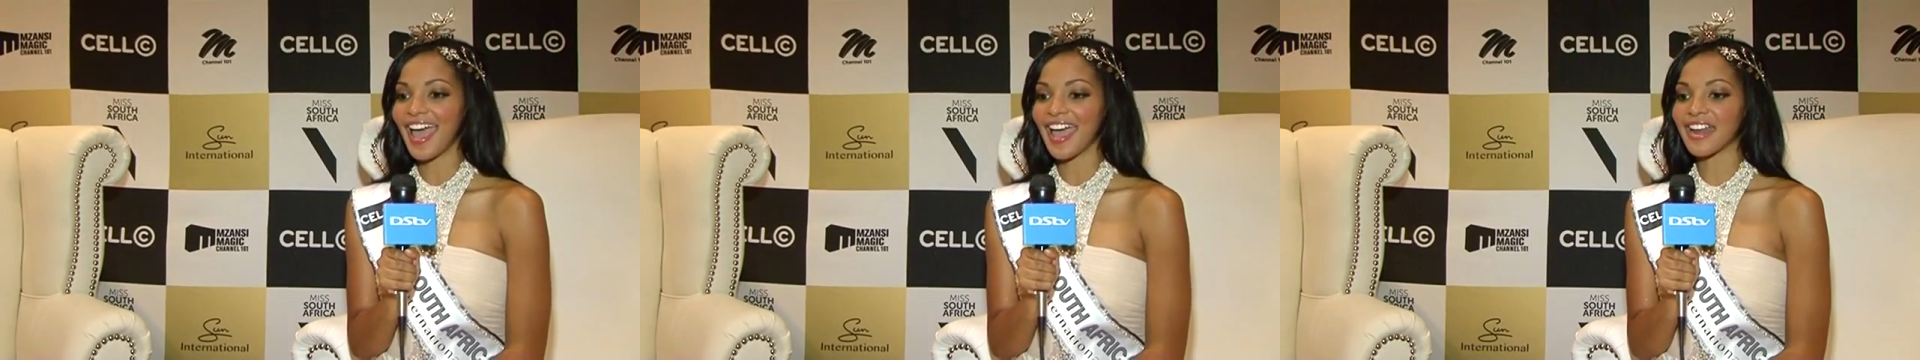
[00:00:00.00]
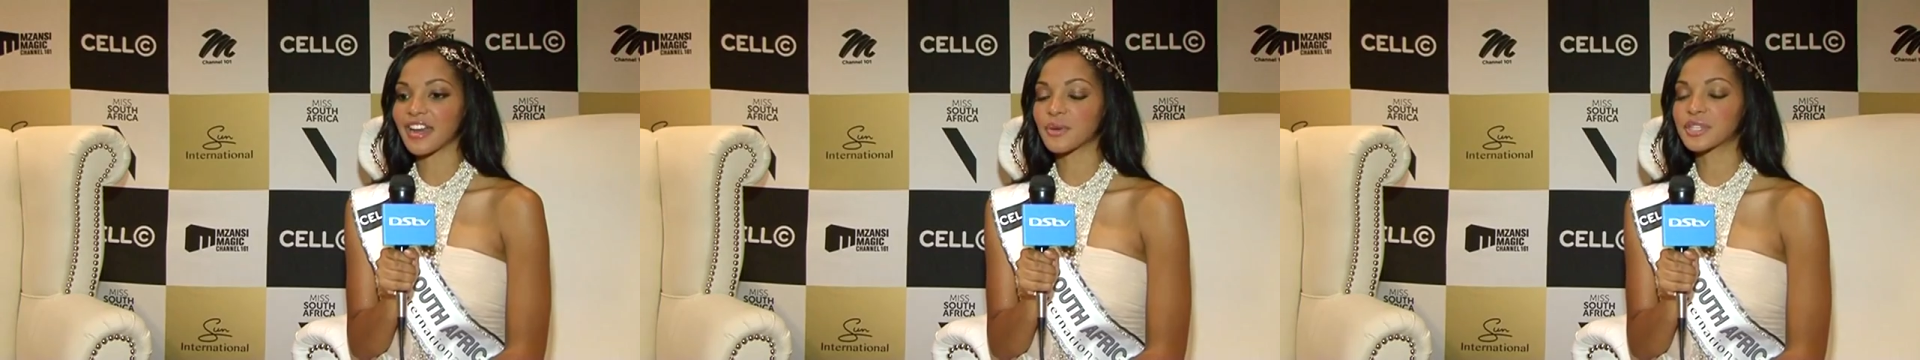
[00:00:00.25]

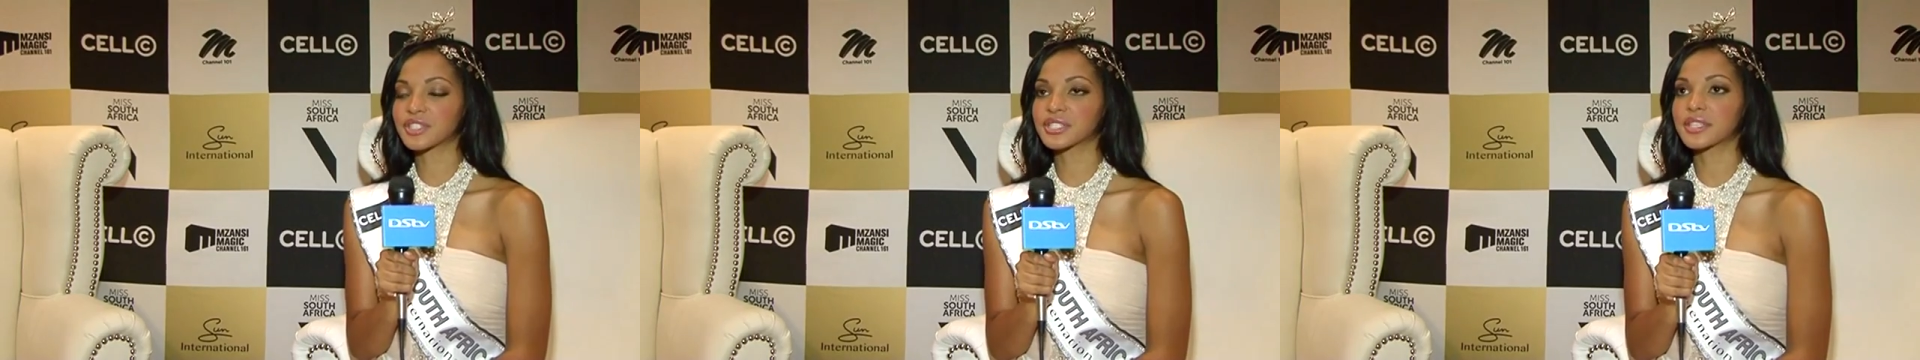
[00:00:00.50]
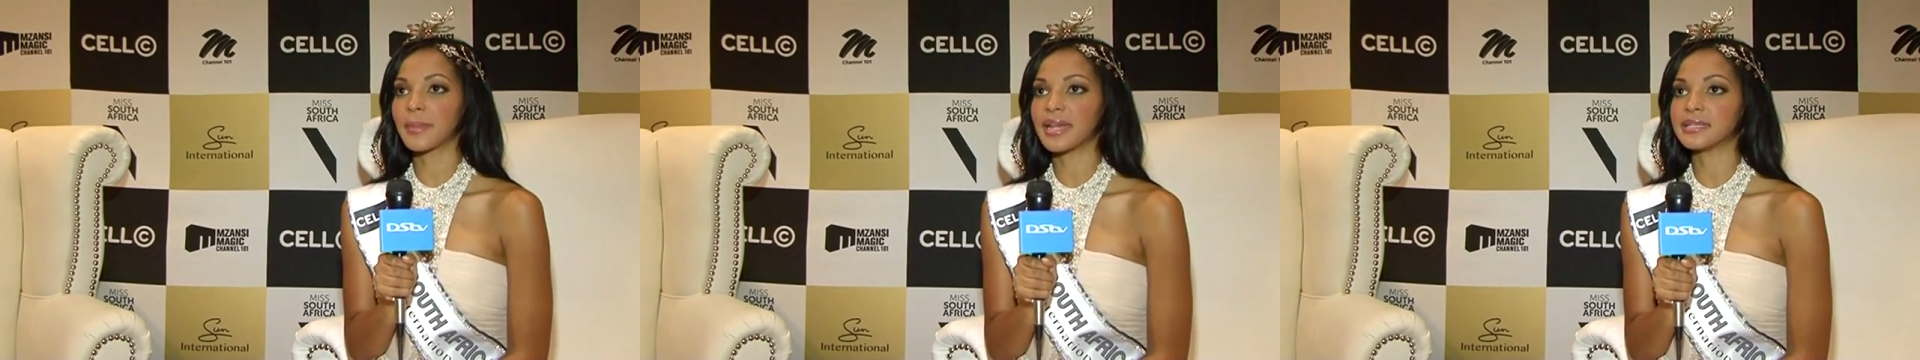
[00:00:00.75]
and it was
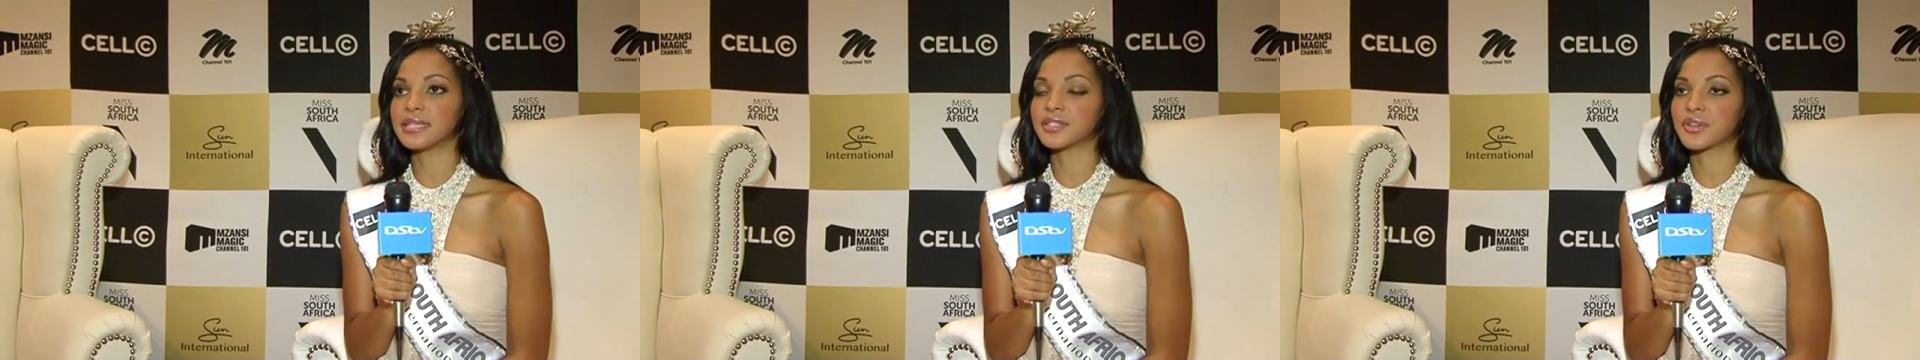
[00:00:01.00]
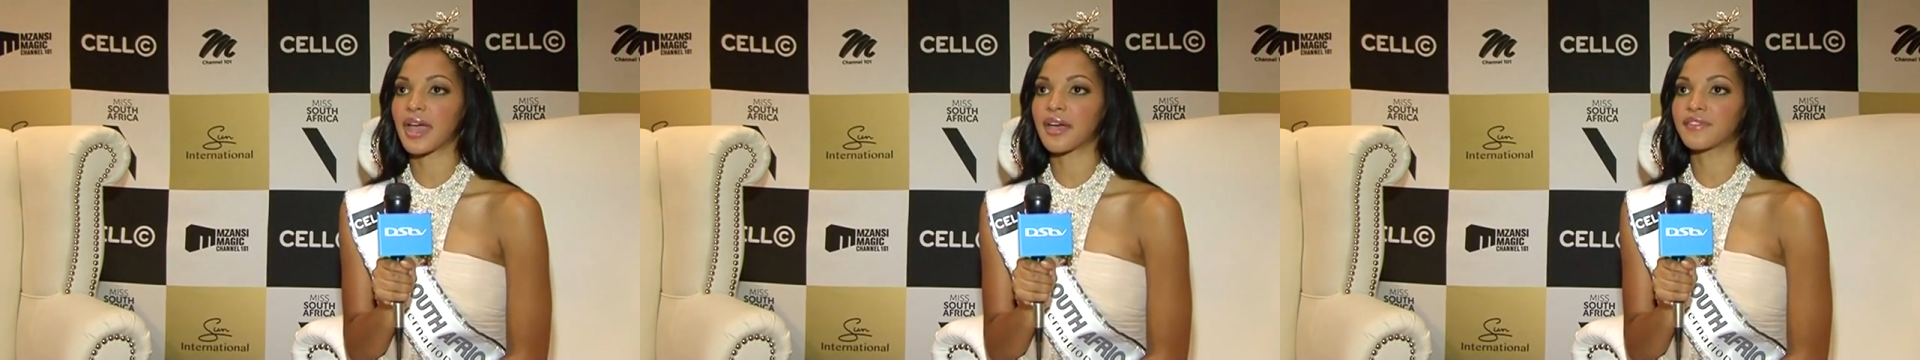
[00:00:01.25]
just
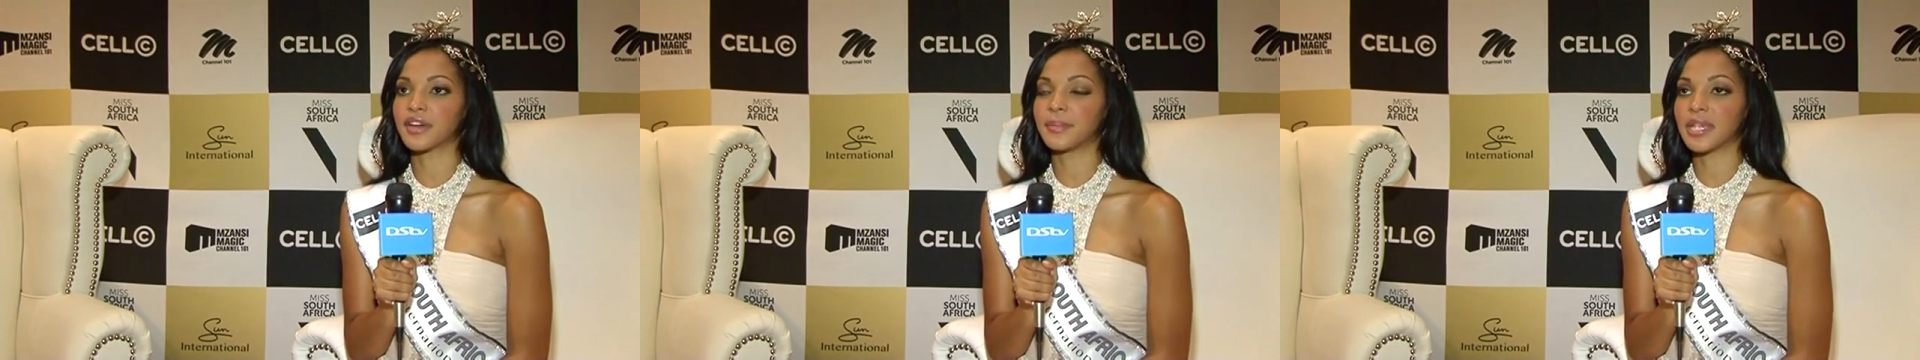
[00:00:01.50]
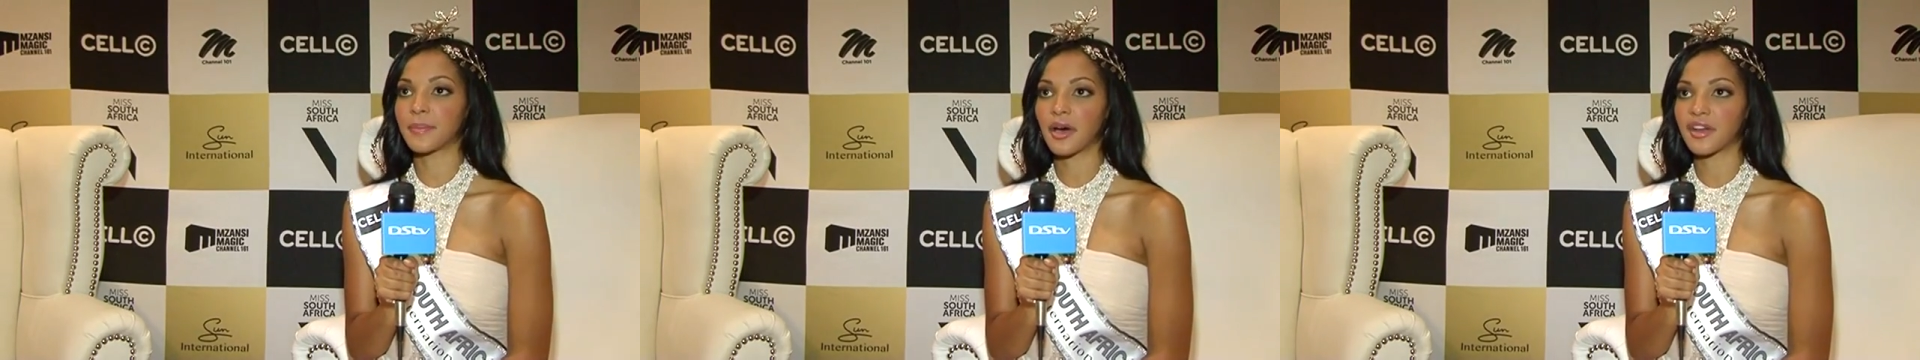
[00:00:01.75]
amazing to have her
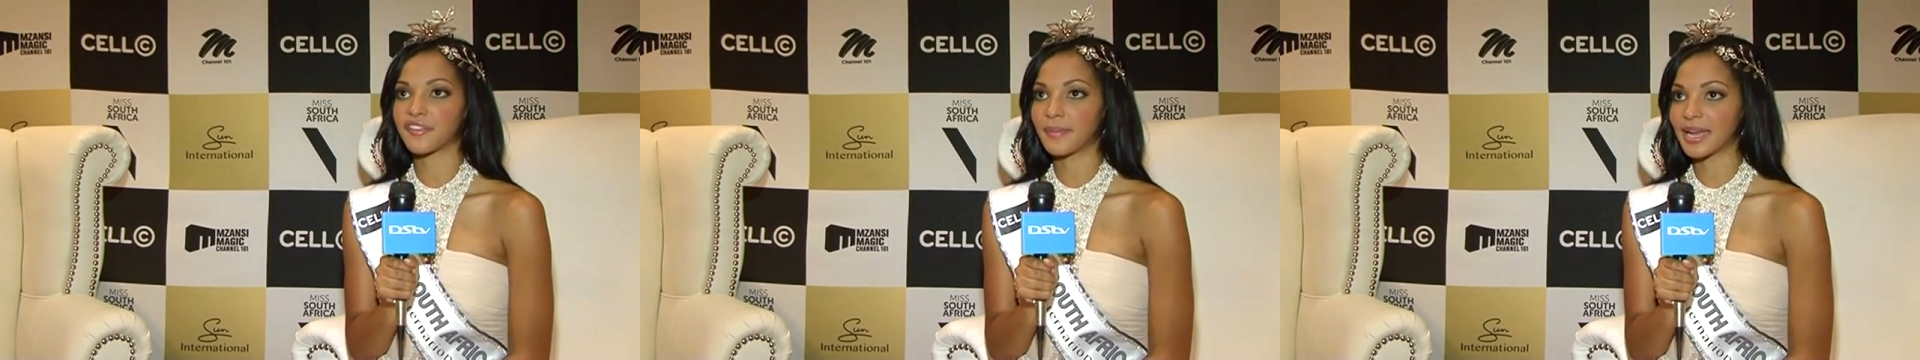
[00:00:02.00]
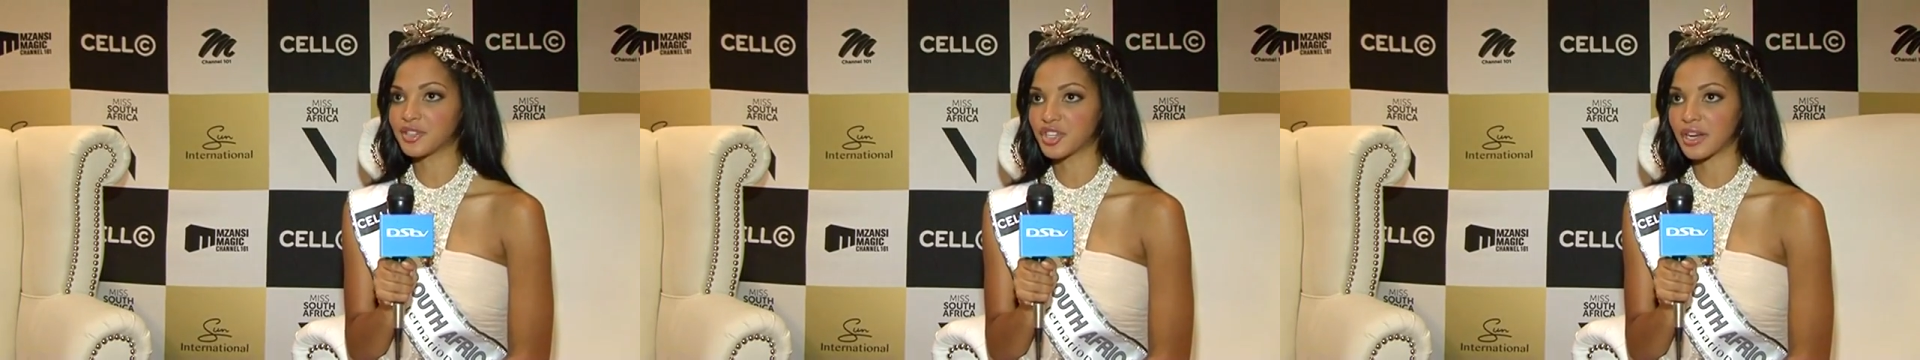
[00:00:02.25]
be a part of
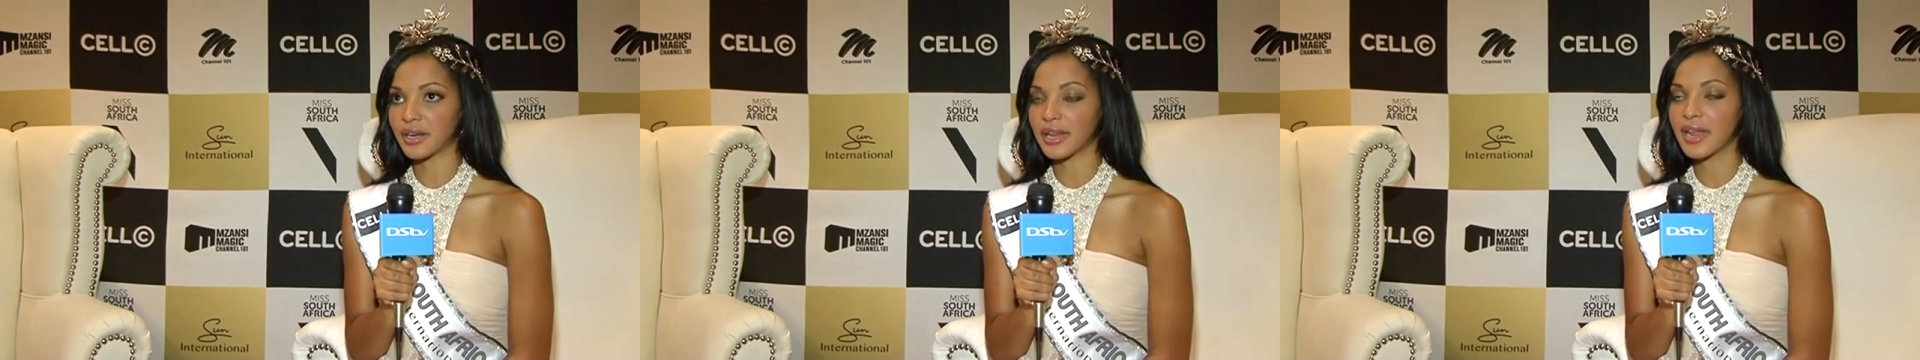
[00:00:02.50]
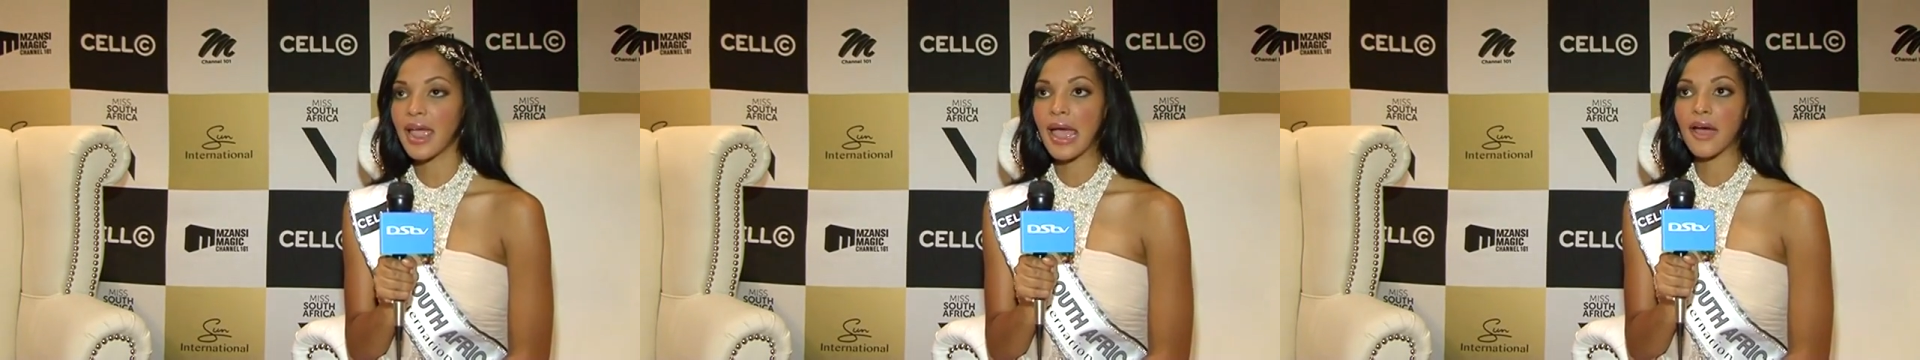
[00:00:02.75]
my journey.